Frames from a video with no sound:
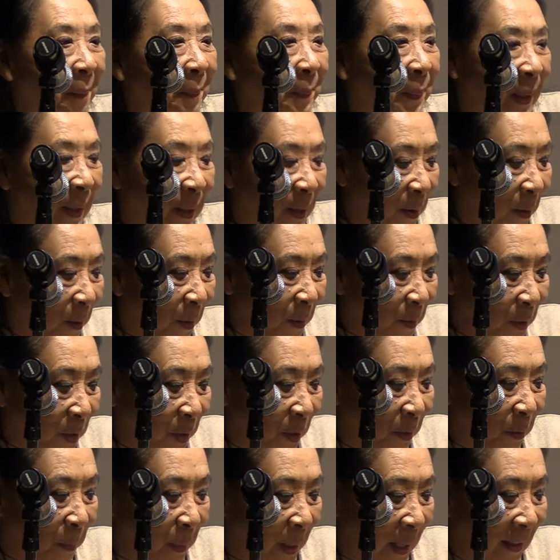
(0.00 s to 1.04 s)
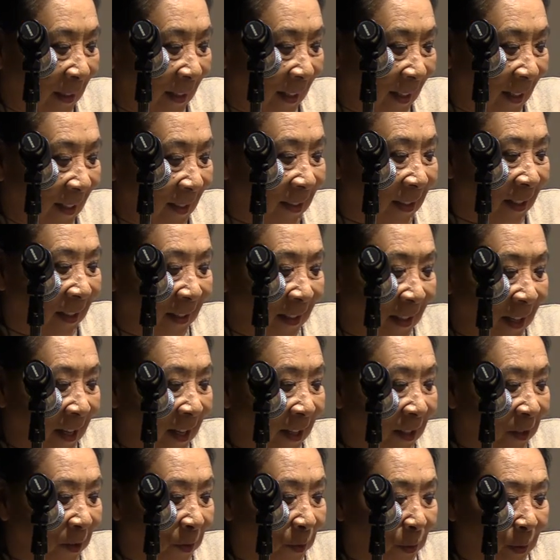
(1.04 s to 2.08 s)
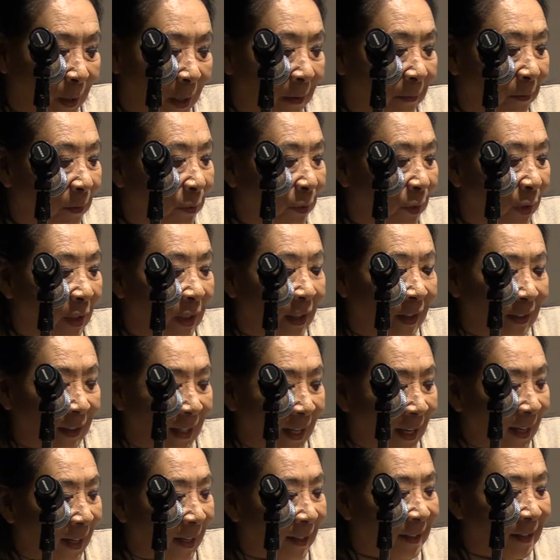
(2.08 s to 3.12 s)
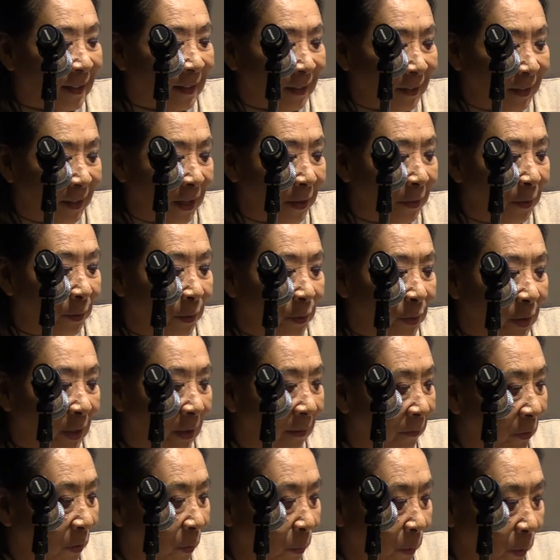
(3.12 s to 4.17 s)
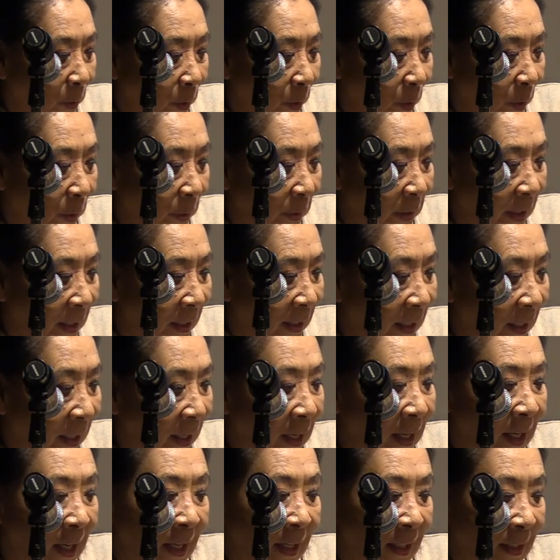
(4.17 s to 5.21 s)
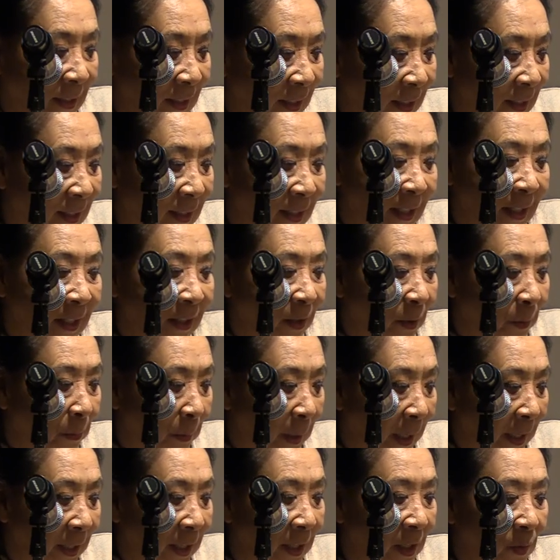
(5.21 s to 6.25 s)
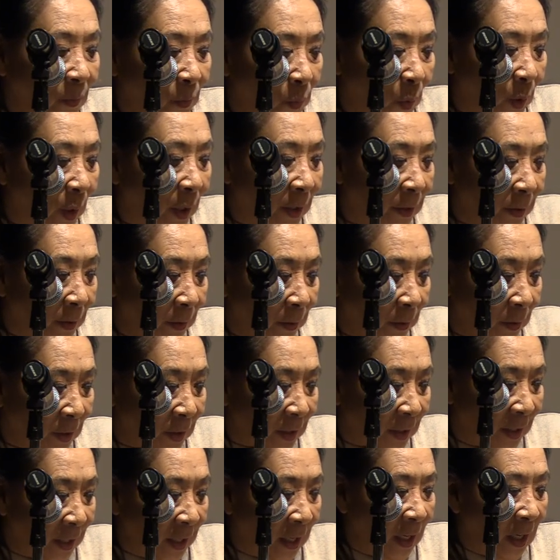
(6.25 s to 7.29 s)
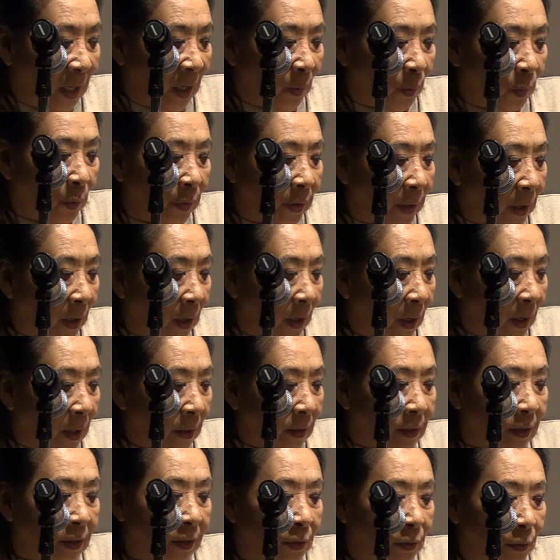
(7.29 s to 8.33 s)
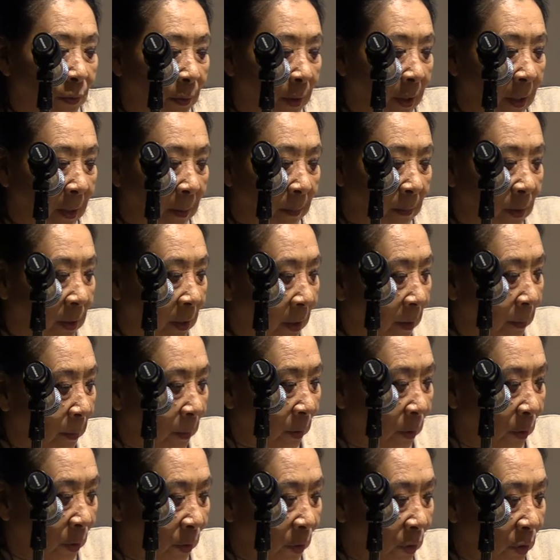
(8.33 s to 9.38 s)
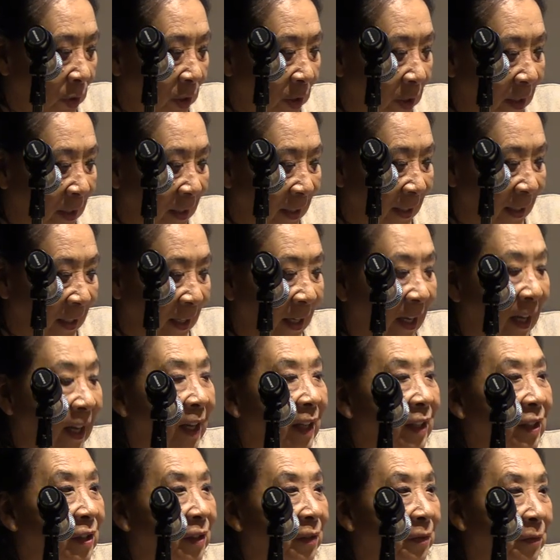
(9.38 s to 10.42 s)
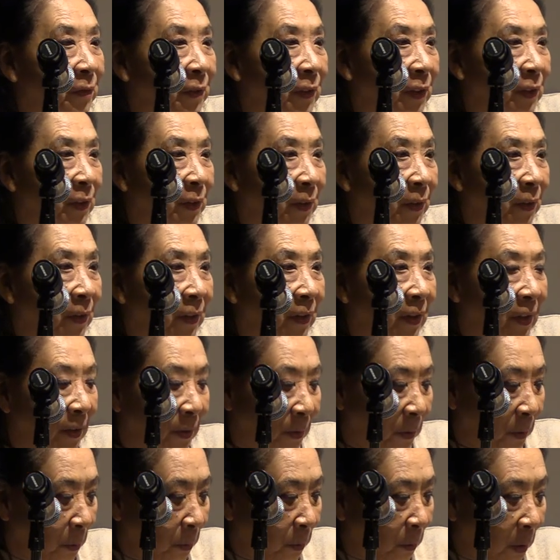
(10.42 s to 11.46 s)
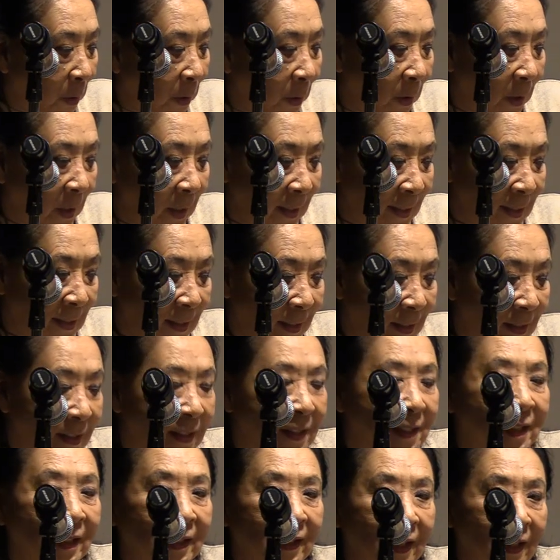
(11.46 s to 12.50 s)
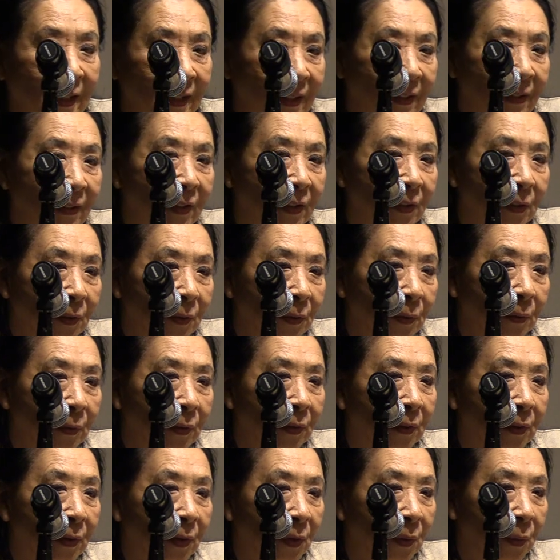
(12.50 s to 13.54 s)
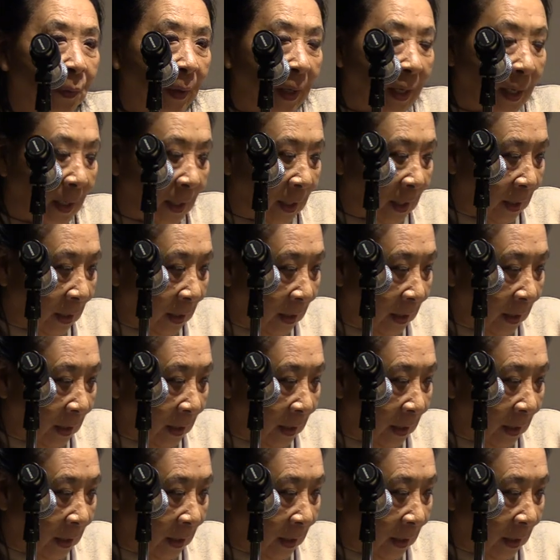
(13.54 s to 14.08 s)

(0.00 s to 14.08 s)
But also my legs that let you travel to the last nethers of the world to see the radiant waters where the heart's dreams emerge to feel the auroras singing the earth awake.